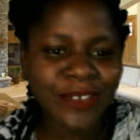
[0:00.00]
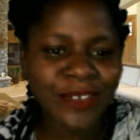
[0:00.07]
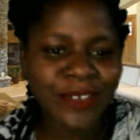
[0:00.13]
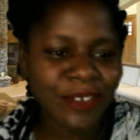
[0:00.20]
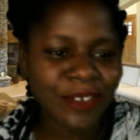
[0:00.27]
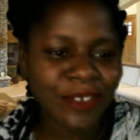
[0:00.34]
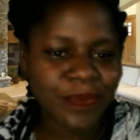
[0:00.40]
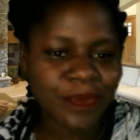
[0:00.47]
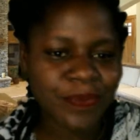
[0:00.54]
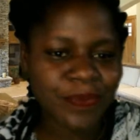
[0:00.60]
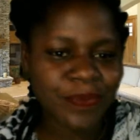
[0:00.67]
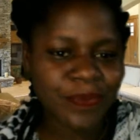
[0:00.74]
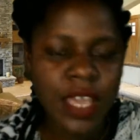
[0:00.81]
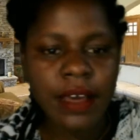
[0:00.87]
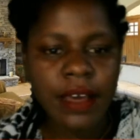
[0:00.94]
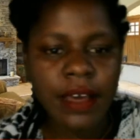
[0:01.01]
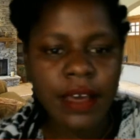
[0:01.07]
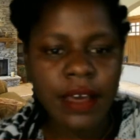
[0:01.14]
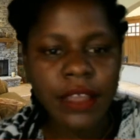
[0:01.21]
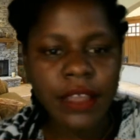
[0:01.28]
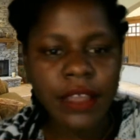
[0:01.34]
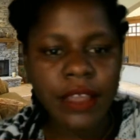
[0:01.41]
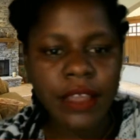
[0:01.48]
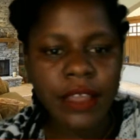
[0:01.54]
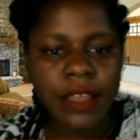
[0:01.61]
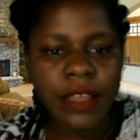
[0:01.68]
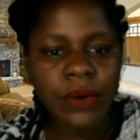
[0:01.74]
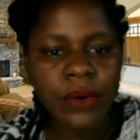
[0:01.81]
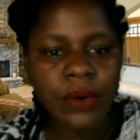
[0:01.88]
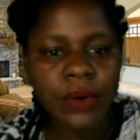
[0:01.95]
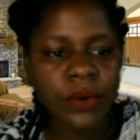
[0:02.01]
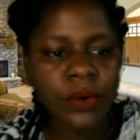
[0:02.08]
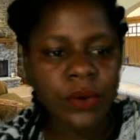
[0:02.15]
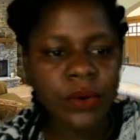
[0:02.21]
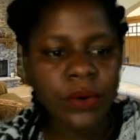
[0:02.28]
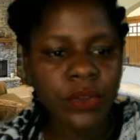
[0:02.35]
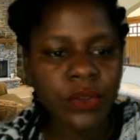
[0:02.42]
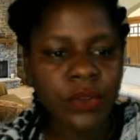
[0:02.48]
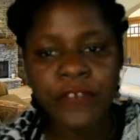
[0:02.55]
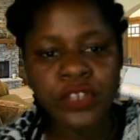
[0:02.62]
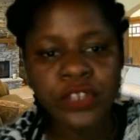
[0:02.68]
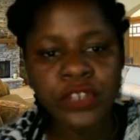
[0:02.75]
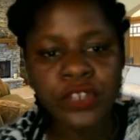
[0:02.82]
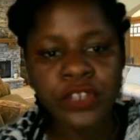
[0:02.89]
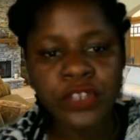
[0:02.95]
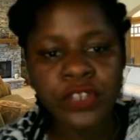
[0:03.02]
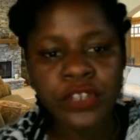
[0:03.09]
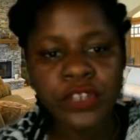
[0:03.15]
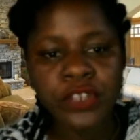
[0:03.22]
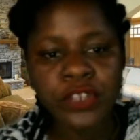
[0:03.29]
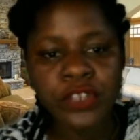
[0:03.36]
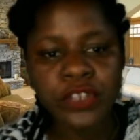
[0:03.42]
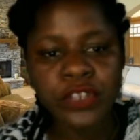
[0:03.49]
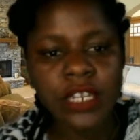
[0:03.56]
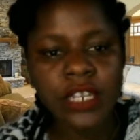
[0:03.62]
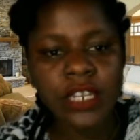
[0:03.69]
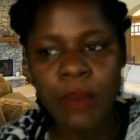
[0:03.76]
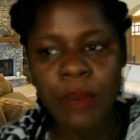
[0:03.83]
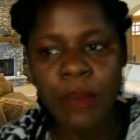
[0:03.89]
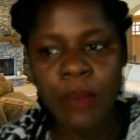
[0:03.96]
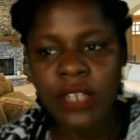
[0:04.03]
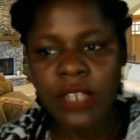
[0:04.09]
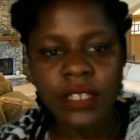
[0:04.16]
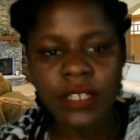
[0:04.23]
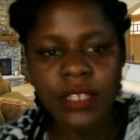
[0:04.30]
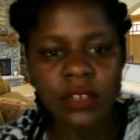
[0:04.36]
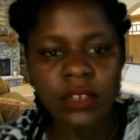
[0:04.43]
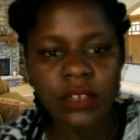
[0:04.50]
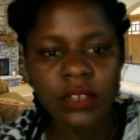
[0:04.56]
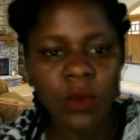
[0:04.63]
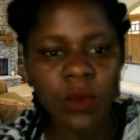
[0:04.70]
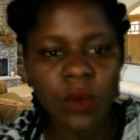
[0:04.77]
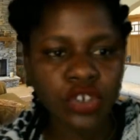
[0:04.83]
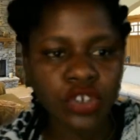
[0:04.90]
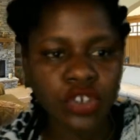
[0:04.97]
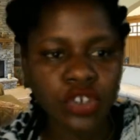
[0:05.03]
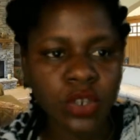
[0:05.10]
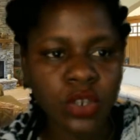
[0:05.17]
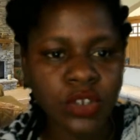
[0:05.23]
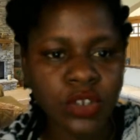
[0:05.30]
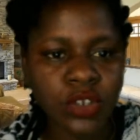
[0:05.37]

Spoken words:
Yeah, you are free to send in comments while the show is ongoing,